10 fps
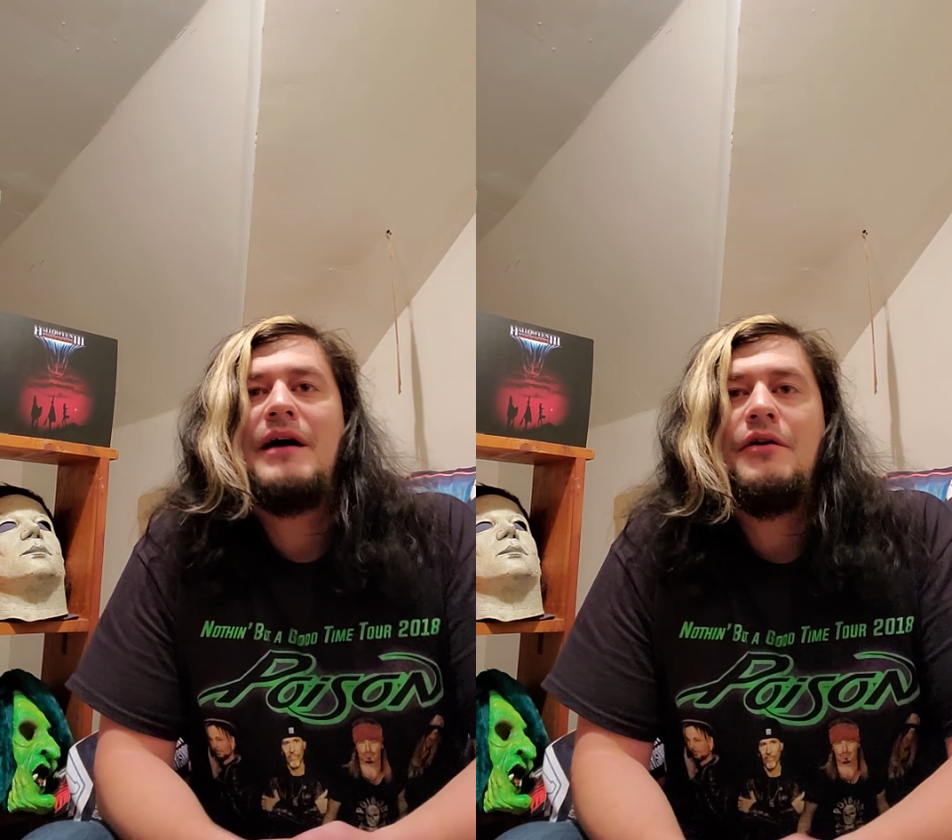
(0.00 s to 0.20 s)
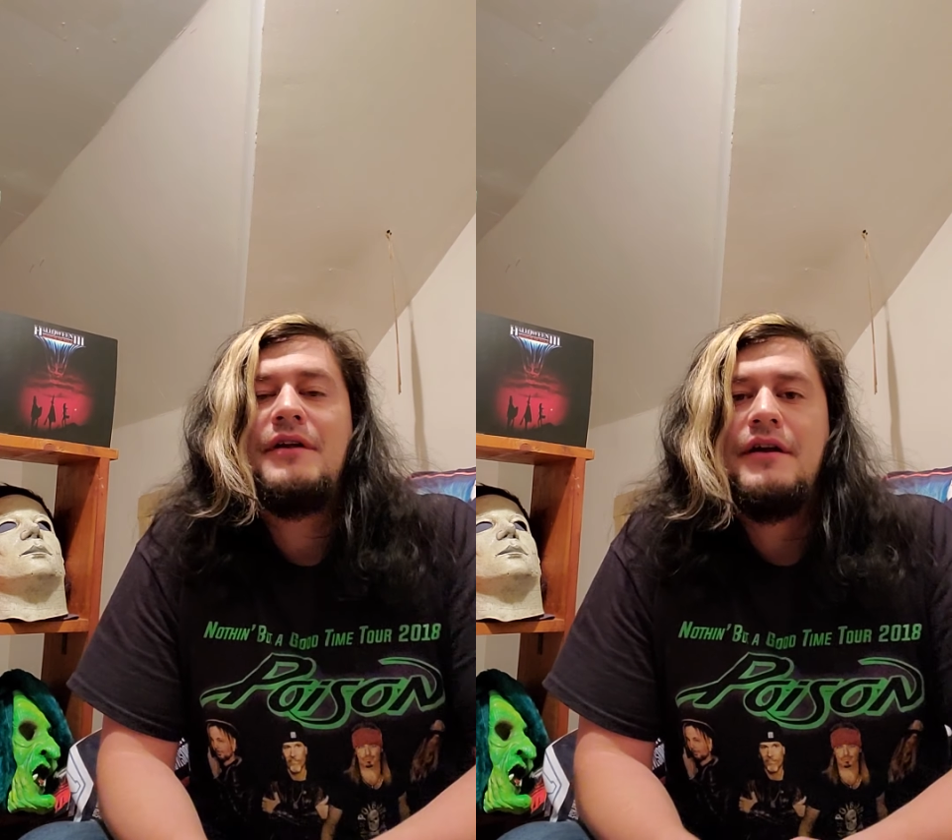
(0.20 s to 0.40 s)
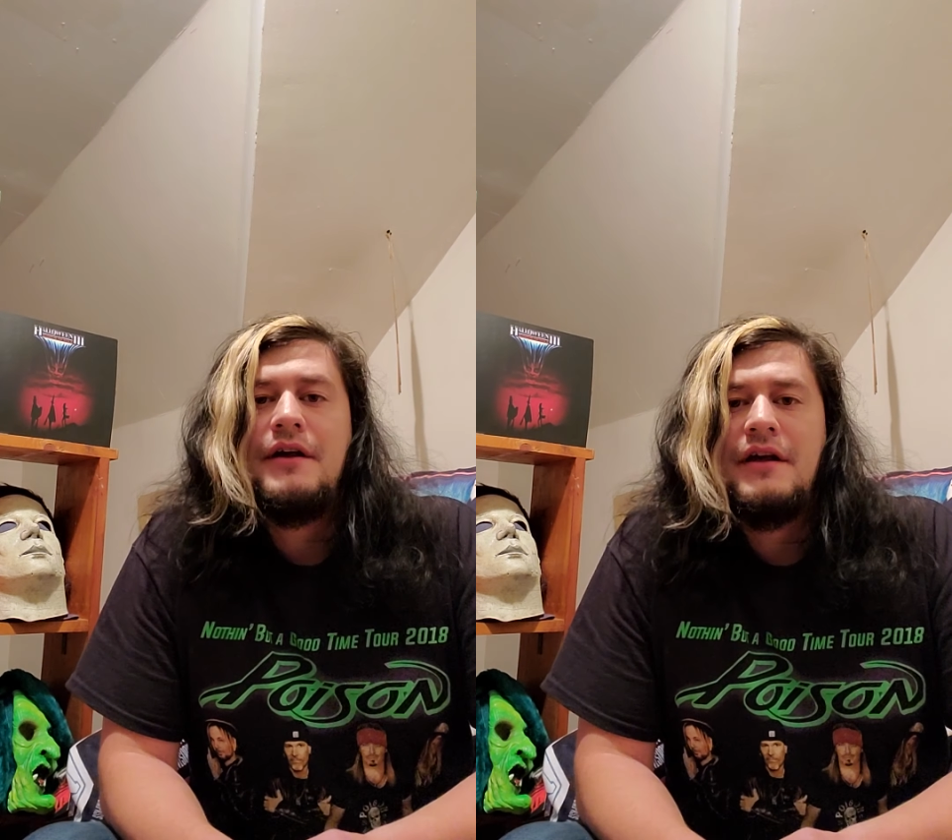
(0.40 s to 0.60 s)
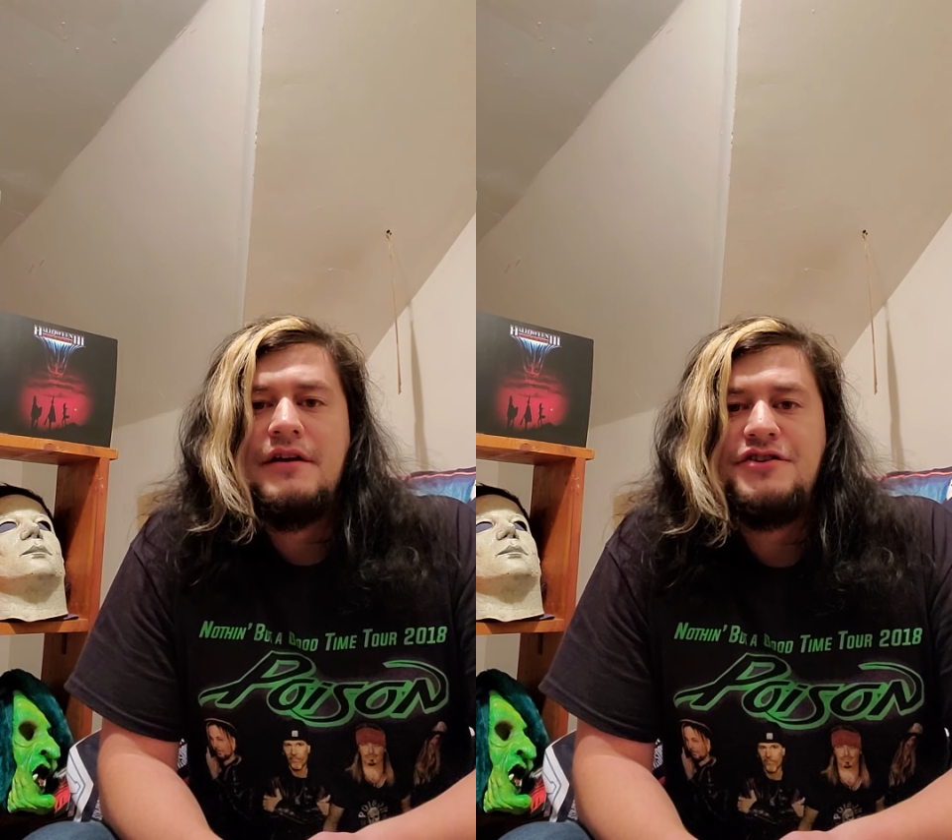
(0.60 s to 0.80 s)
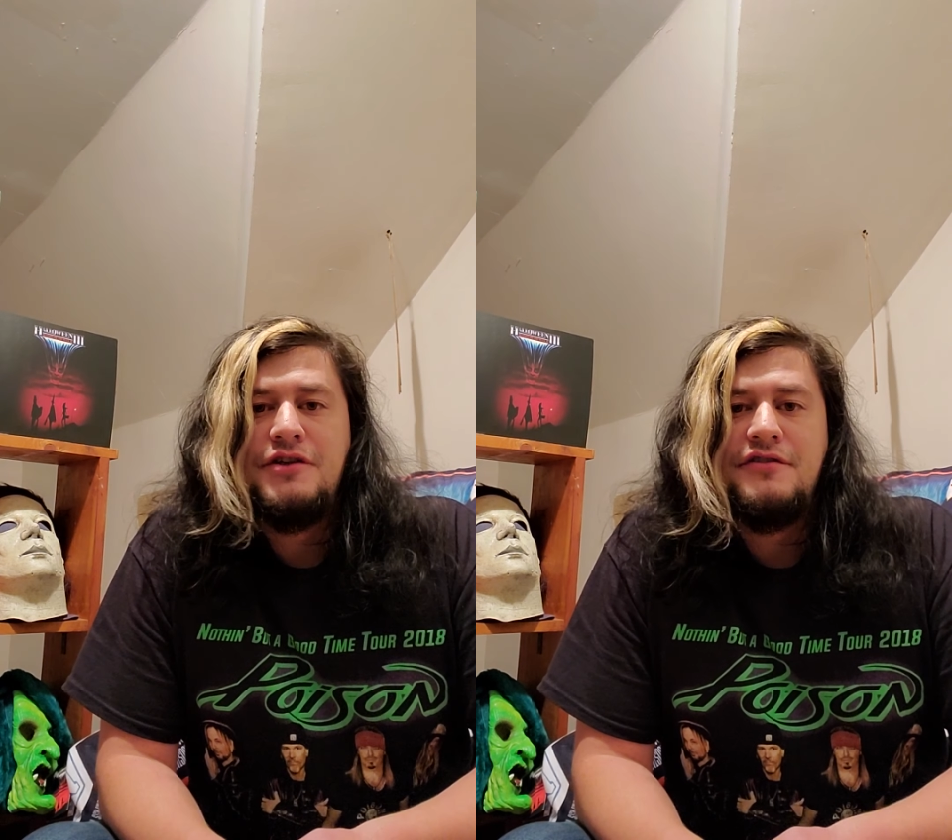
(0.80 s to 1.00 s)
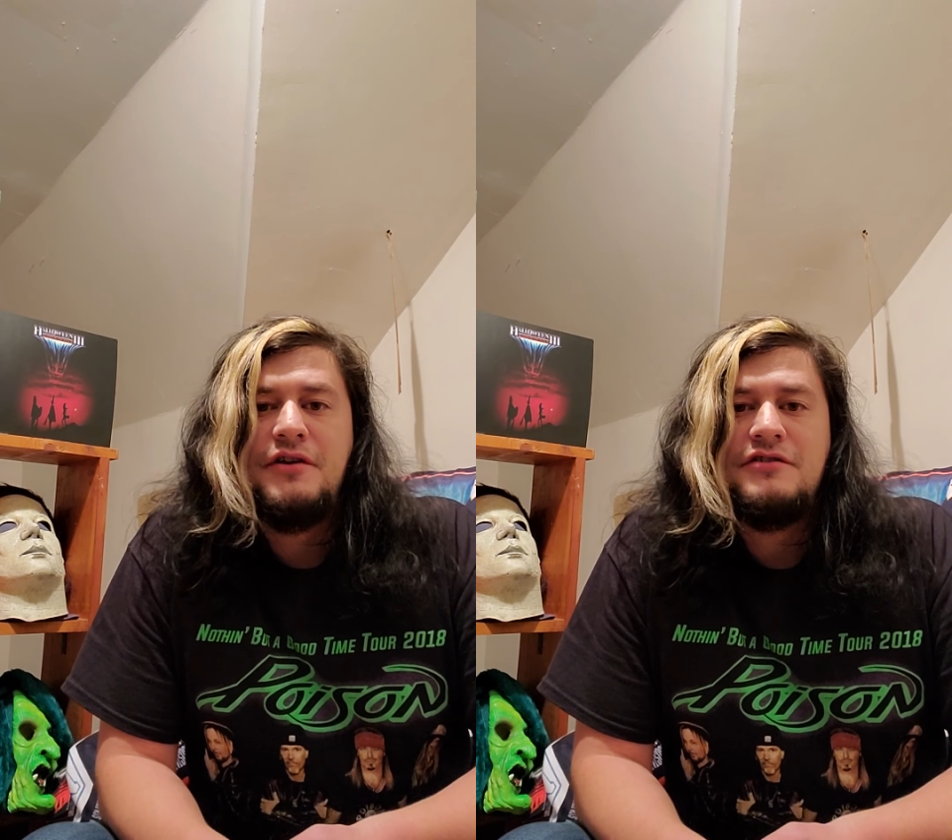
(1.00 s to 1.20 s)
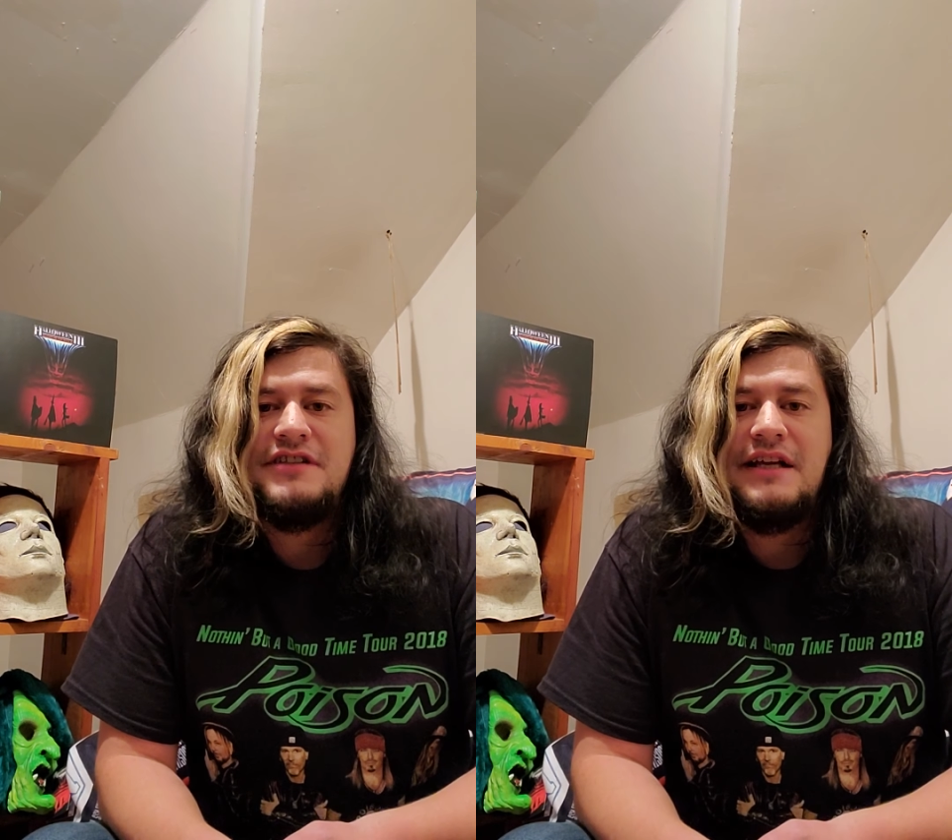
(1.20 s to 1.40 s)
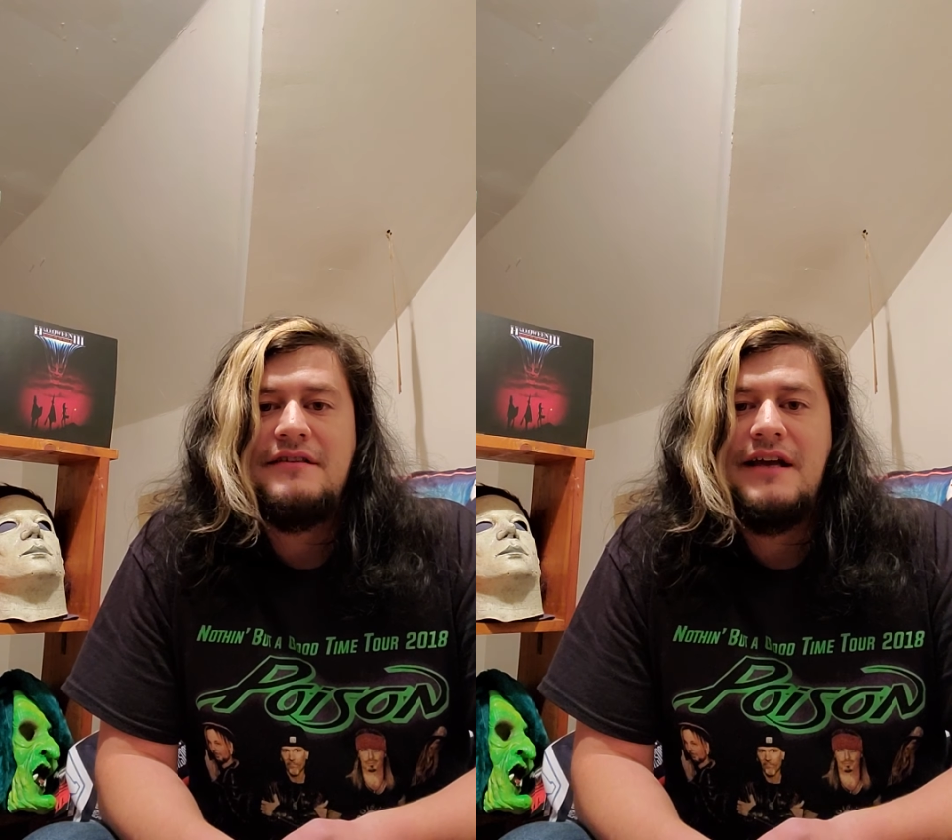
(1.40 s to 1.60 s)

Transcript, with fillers: out June 13th,